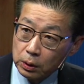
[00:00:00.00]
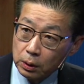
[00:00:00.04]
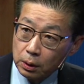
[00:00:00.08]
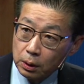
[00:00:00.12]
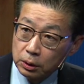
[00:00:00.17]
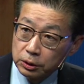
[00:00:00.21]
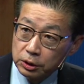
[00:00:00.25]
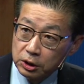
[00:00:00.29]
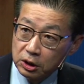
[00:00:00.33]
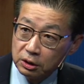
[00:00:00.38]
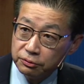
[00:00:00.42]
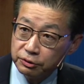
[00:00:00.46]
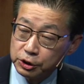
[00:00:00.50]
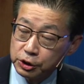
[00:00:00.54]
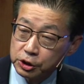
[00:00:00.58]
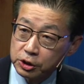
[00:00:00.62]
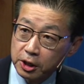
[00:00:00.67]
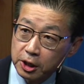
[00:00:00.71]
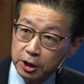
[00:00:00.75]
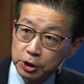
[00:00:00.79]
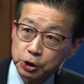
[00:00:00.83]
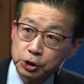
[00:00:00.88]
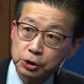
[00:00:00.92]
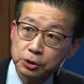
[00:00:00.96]
TV
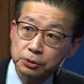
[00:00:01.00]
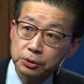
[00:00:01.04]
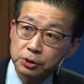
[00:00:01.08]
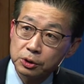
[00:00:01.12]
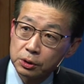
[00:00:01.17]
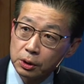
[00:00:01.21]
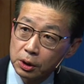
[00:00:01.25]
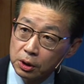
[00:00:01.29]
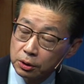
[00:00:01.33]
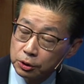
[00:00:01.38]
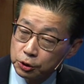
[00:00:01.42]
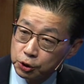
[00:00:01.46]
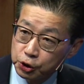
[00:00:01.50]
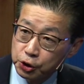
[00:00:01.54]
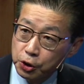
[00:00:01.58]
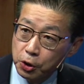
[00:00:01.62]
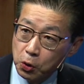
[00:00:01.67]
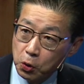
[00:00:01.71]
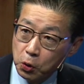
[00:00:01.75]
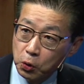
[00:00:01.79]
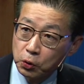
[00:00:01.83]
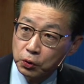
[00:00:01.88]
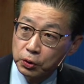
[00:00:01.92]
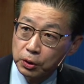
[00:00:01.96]
stations
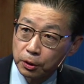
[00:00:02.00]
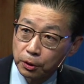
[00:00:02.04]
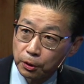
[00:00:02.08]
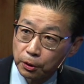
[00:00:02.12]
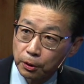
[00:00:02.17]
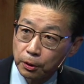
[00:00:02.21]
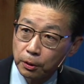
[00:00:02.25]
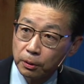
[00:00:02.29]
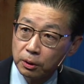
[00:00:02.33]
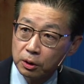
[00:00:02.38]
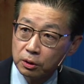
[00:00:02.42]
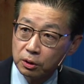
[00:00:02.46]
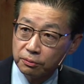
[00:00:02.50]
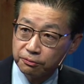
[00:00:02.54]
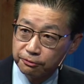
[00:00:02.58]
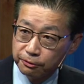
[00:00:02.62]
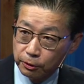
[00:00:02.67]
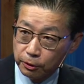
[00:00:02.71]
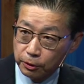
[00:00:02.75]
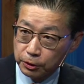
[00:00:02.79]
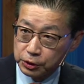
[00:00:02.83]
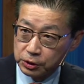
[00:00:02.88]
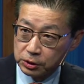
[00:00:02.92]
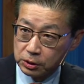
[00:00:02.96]
showed her the
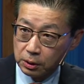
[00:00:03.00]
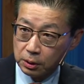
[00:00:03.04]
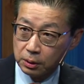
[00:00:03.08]
first